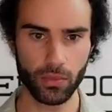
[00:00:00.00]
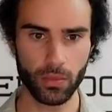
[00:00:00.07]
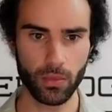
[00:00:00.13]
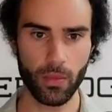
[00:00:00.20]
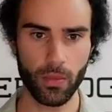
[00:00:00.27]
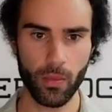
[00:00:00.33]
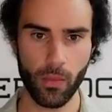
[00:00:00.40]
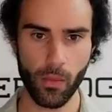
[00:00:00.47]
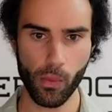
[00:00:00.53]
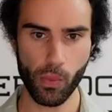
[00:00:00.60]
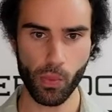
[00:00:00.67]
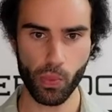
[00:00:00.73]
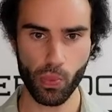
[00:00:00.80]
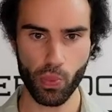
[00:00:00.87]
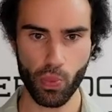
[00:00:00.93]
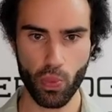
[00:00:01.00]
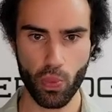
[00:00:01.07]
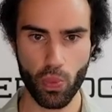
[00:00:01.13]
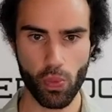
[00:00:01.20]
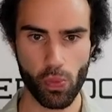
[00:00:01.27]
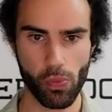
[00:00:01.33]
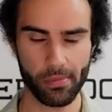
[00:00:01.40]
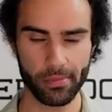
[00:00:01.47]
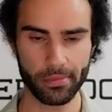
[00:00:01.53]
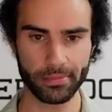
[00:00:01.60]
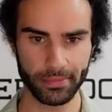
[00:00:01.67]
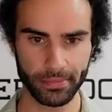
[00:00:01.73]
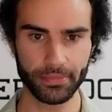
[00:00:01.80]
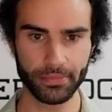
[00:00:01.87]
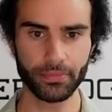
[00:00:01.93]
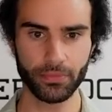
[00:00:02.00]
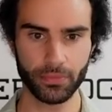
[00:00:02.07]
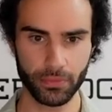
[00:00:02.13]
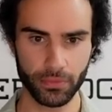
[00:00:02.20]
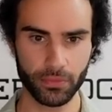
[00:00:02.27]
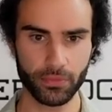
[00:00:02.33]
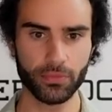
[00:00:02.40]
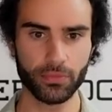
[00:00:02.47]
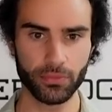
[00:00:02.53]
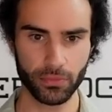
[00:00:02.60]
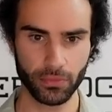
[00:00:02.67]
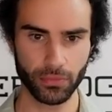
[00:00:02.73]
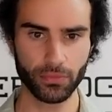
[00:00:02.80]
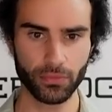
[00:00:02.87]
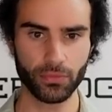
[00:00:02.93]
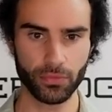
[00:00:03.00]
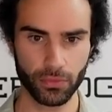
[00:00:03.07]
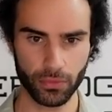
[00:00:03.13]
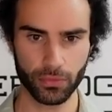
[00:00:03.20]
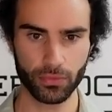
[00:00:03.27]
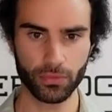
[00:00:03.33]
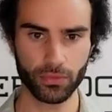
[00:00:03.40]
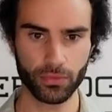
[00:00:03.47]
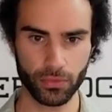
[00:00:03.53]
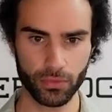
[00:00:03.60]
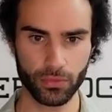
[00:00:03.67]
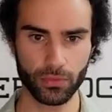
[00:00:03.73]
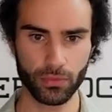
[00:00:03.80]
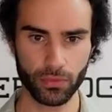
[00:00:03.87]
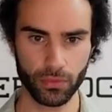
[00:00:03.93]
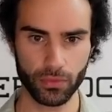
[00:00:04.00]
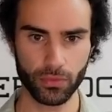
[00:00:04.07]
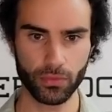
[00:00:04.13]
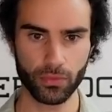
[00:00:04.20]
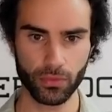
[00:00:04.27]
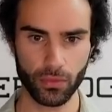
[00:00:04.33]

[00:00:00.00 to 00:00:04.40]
No words are spoken by the person on screen.